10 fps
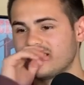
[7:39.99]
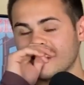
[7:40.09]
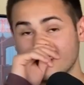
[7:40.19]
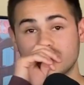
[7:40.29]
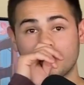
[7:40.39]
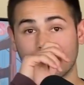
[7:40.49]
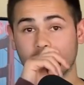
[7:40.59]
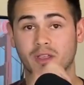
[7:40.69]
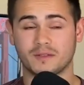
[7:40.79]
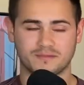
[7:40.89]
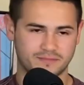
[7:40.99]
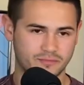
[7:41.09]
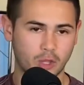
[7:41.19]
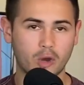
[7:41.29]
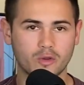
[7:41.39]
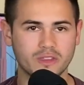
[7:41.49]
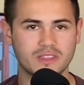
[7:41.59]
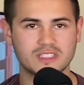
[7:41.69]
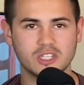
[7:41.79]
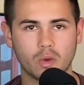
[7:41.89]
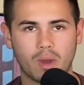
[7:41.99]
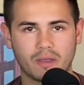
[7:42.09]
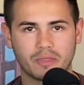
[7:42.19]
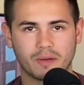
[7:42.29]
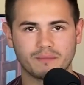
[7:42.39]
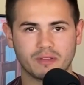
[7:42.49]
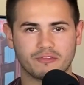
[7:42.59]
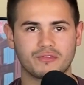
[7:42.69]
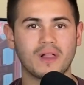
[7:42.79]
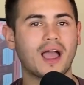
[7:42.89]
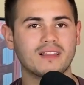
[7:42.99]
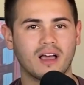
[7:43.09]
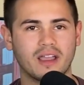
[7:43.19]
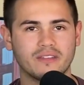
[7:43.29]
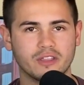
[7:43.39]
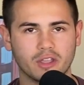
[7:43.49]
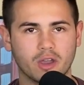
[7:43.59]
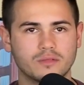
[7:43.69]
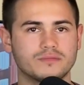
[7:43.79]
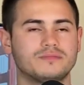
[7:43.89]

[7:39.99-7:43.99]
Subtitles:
Ilia Topuria, not only does he go out there and flatline the GOAT,